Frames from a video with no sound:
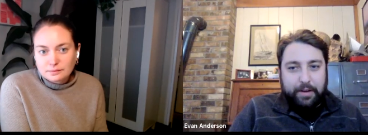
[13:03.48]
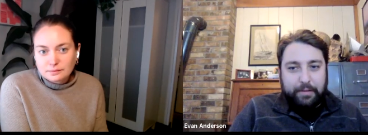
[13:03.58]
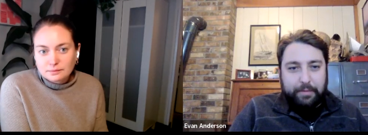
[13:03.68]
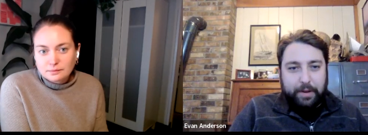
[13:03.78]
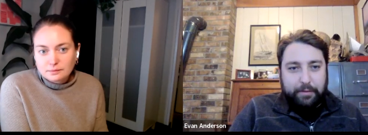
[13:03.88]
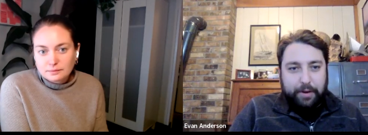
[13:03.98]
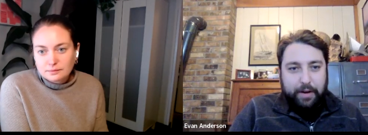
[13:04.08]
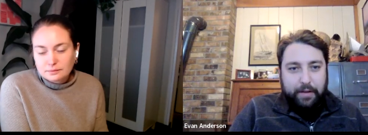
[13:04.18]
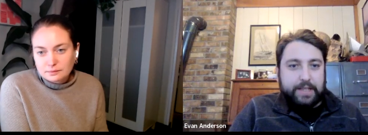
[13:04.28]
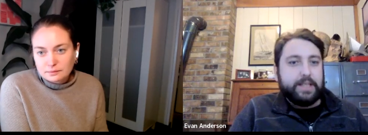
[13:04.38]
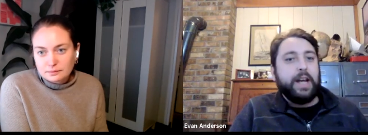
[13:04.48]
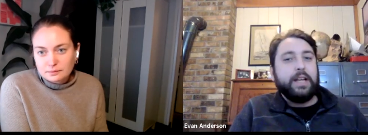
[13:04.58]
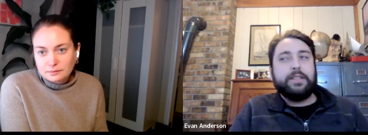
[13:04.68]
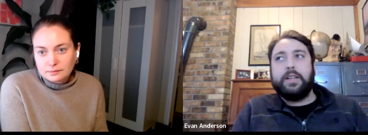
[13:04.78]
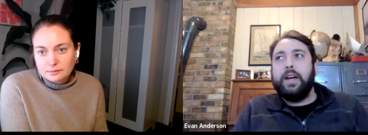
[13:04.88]
Speaker 1: and a friend of
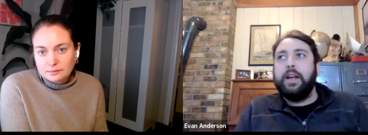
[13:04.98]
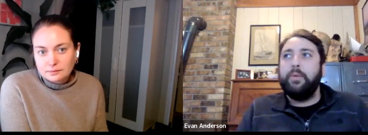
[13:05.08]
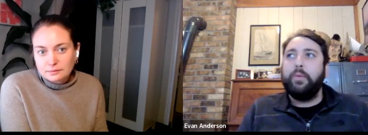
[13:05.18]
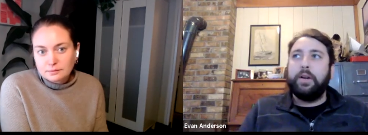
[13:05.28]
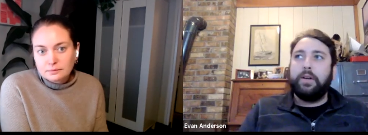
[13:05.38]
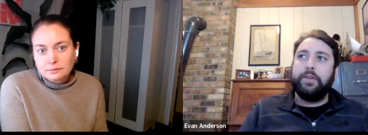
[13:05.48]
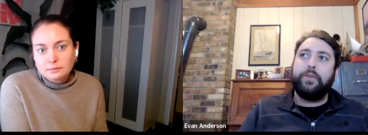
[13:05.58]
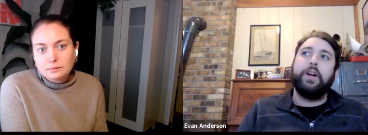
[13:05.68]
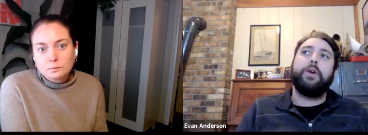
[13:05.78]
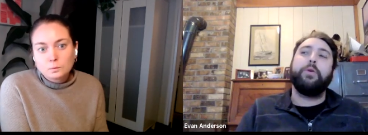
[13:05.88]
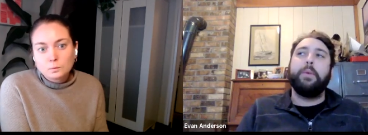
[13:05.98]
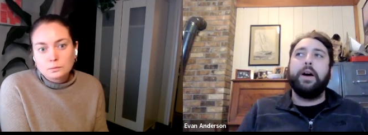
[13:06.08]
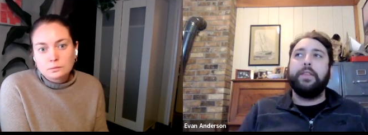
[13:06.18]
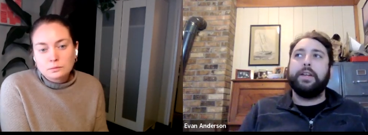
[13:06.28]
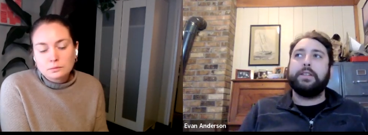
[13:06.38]
SNS. And what is very cool
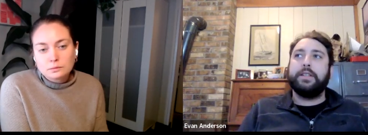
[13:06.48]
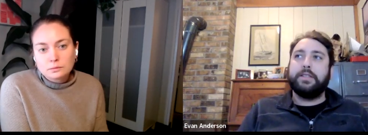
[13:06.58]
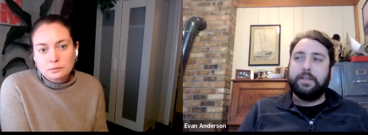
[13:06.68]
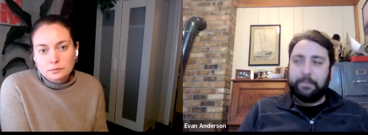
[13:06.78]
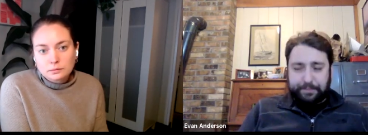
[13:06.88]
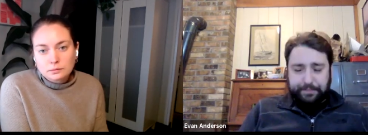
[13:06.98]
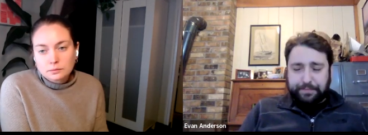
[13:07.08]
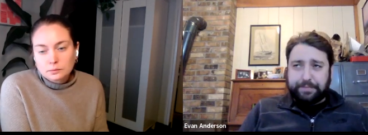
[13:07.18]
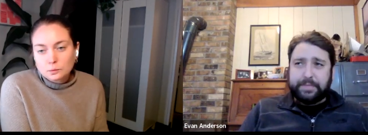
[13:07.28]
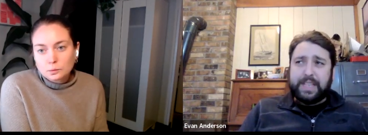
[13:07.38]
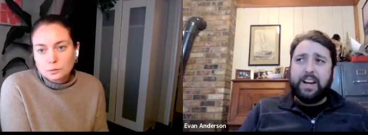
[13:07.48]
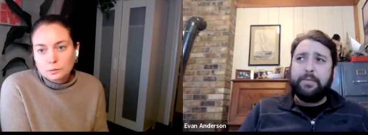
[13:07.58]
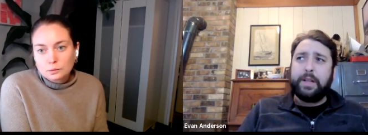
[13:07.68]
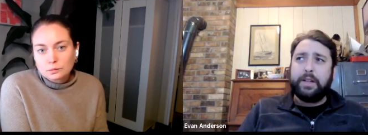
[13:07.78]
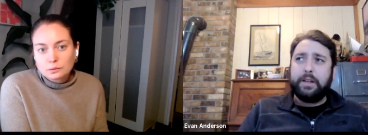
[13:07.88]
about this is,
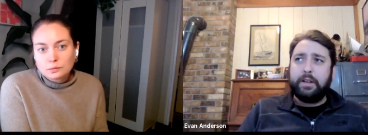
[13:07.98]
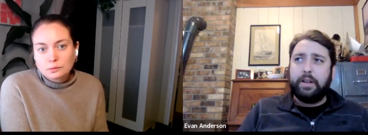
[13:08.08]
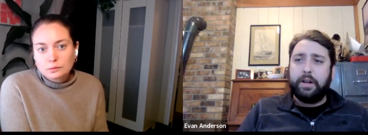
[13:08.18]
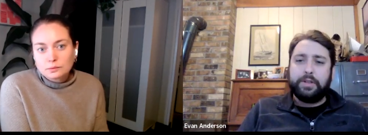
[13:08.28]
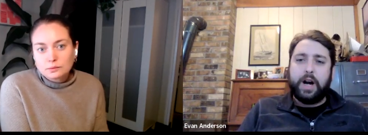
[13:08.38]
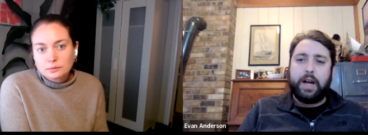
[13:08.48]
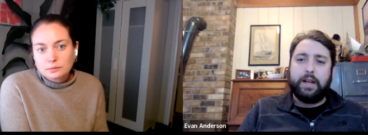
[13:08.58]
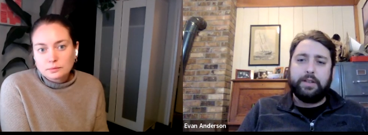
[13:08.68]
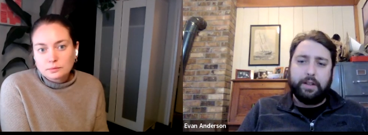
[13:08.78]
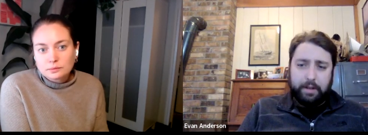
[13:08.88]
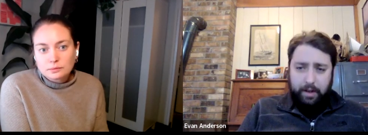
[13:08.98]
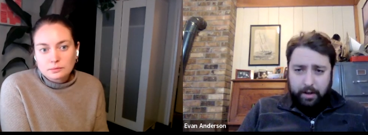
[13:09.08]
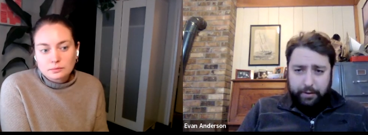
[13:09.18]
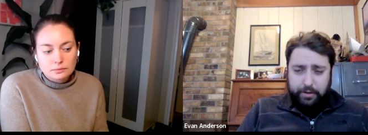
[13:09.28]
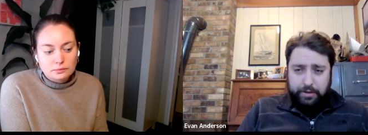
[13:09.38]
I've been, talking to
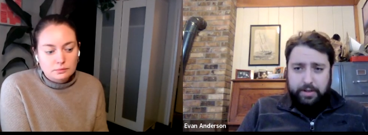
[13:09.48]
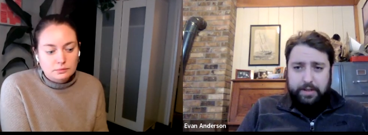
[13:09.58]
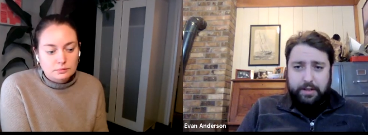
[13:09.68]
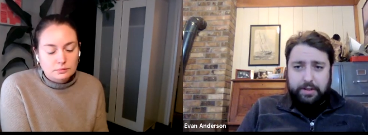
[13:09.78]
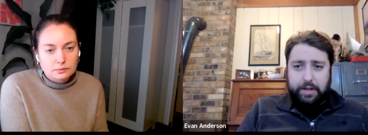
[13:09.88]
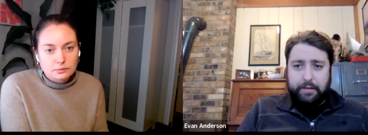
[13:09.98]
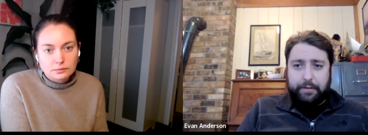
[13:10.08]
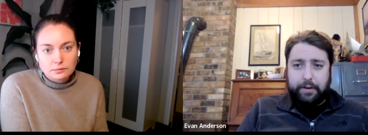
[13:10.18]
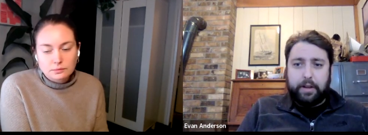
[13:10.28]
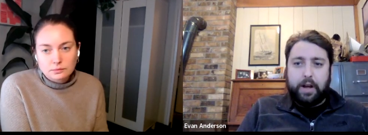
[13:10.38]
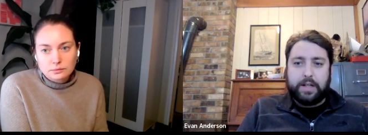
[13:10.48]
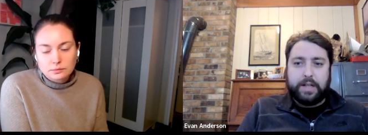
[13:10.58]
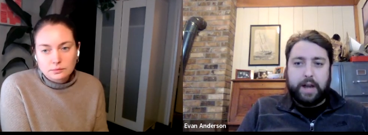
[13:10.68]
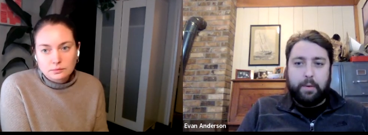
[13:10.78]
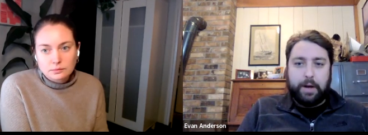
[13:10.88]
folks just like Junaid for a long
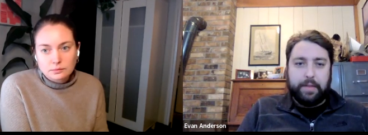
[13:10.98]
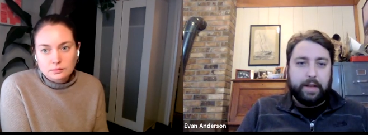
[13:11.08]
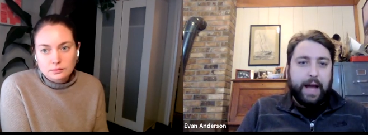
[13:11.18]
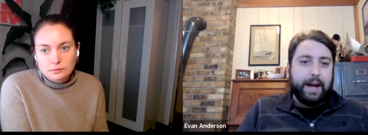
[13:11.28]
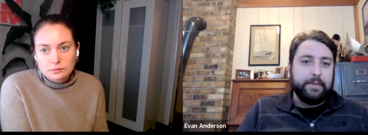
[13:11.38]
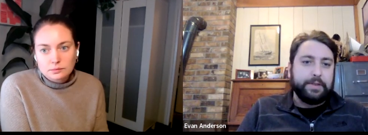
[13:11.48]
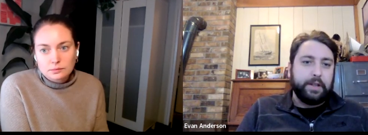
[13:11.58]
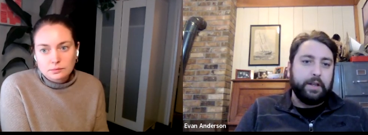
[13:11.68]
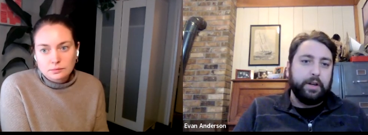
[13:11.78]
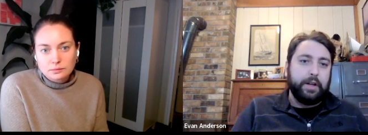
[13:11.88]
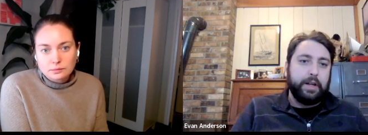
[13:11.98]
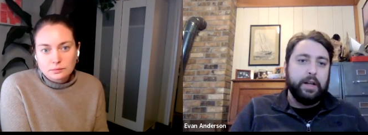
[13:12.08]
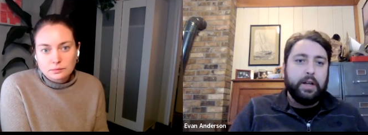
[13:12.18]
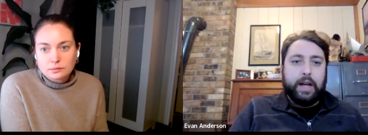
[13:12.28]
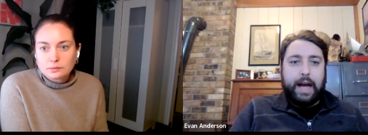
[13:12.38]
time about the lack of
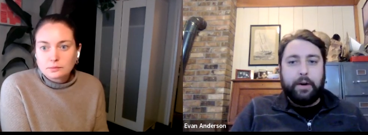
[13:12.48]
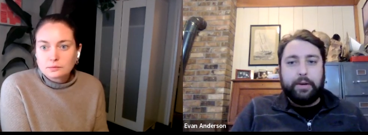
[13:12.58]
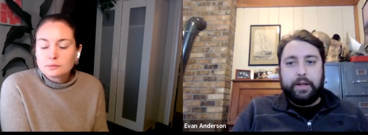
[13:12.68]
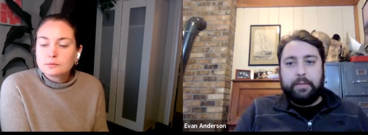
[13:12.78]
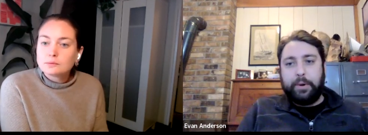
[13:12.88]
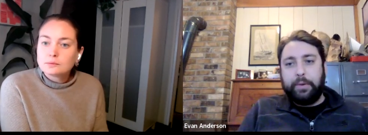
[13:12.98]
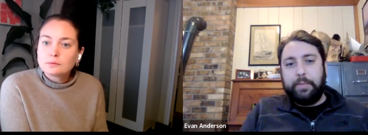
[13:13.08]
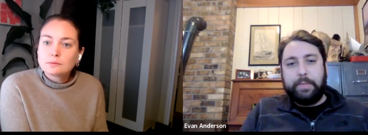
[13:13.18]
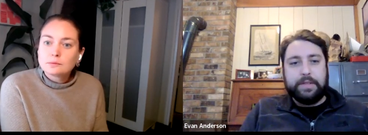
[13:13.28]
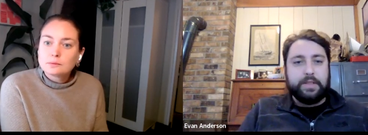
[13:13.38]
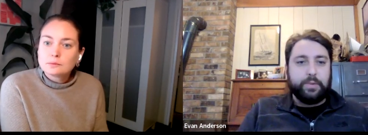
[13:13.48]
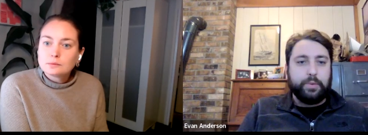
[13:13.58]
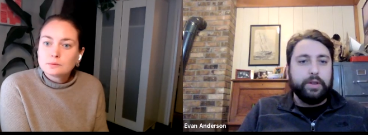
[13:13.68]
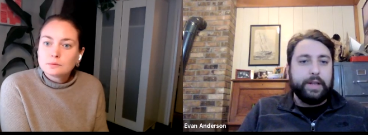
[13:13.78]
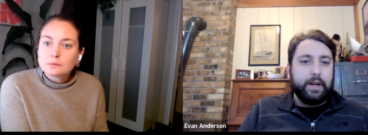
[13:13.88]
security out in both the business
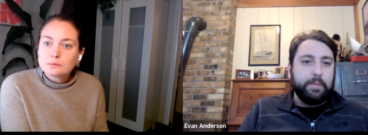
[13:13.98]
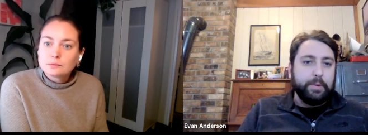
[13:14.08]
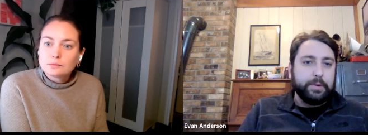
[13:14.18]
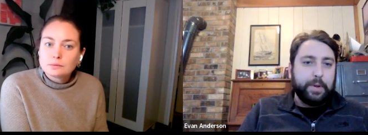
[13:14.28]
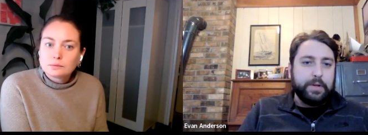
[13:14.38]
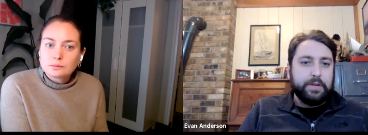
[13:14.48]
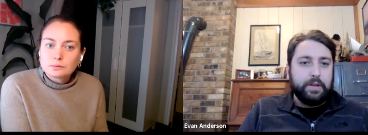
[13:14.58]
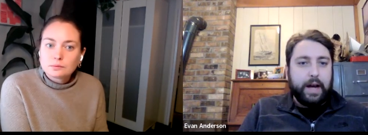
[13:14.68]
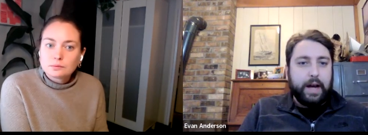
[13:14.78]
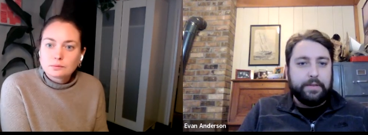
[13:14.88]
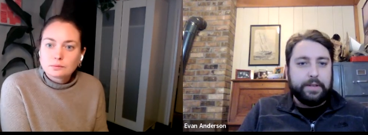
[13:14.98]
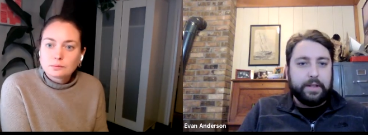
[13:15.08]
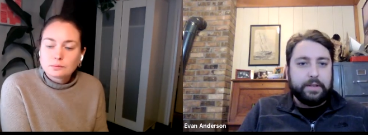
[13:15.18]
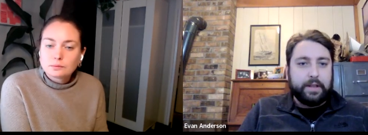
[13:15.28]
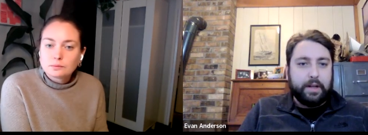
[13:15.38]
world and in people's personal lives, and
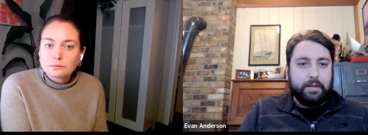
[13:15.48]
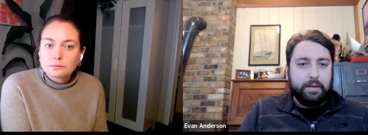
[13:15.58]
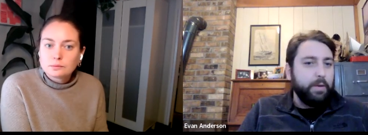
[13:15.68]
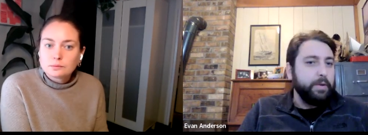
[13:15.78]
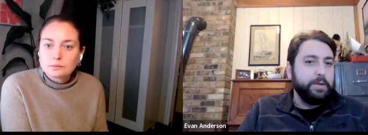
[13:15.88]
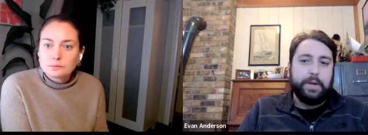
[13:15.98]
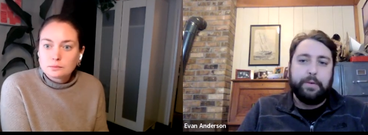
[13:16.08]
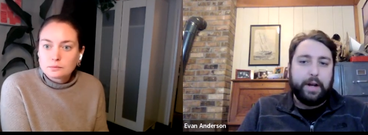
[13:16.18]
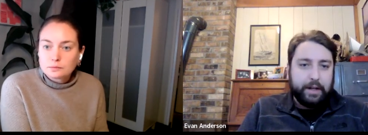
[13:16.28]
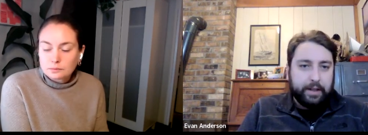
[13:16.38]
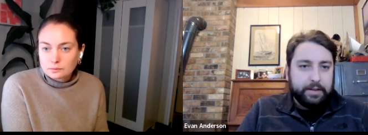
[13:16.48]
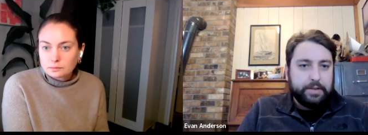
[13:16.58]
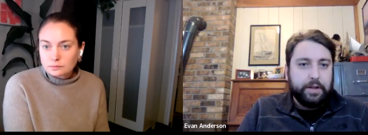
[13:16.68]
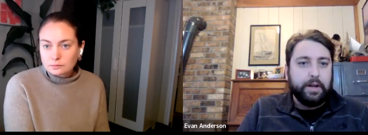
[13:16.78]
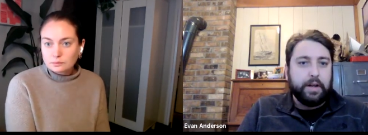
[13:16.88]
it's always been a running
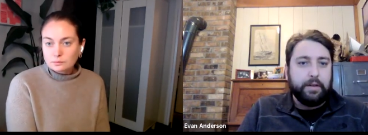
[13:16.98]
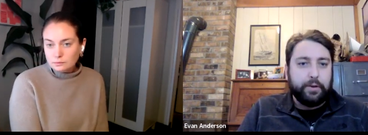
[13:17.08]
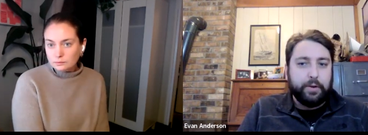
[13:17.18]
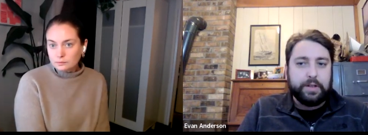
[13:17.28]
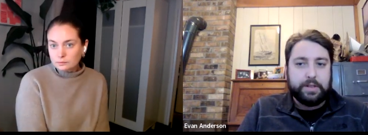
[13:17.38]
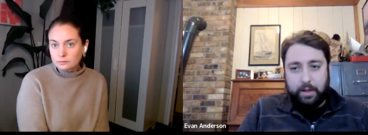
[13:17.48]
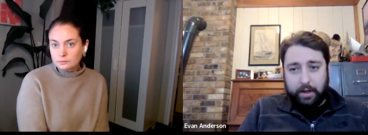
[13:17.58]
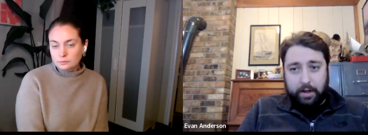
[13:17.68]
concern. And of course,